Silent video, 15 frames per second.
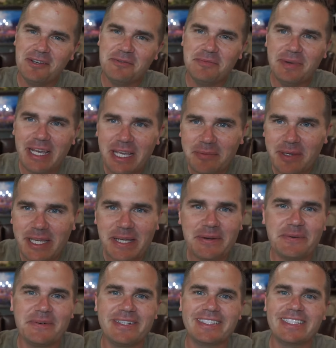maybe
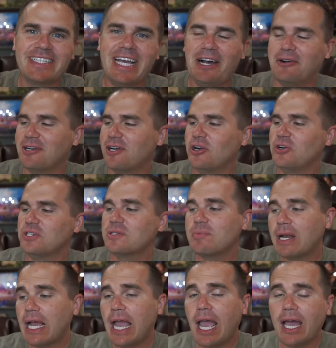we'll see how it goes,
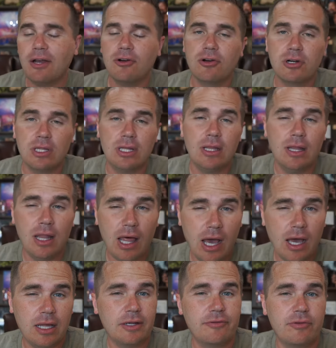but I had heard a
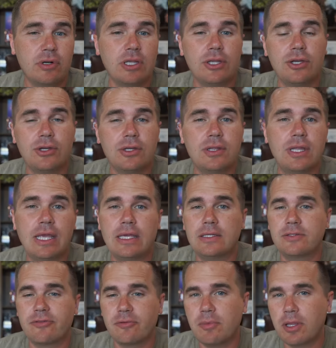lot of really good
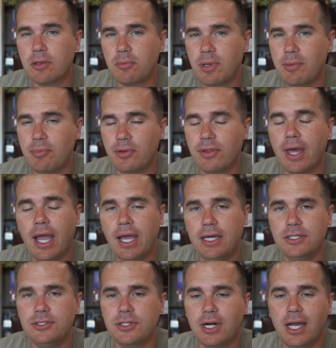things from other people that
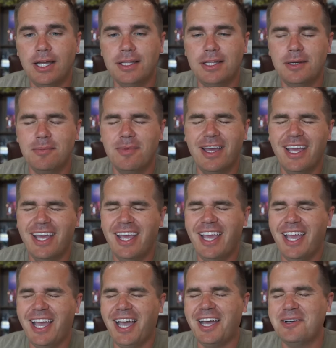had tried them,
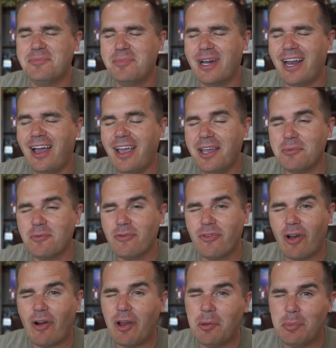but I am
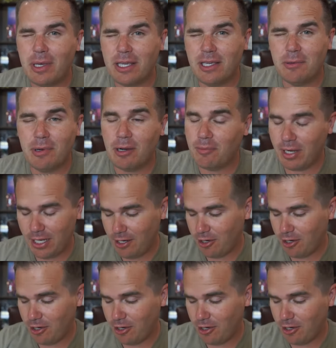very picky about my